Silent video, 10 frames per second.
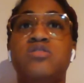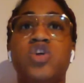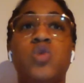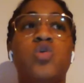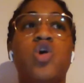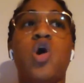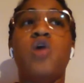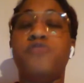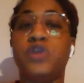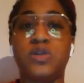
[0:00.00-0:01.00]
don't
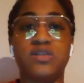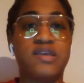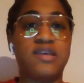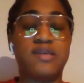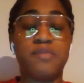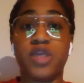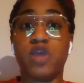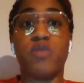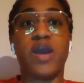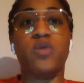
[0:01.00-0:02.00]
call for you to say
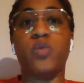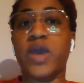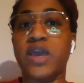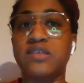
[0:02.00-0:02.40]
something right away.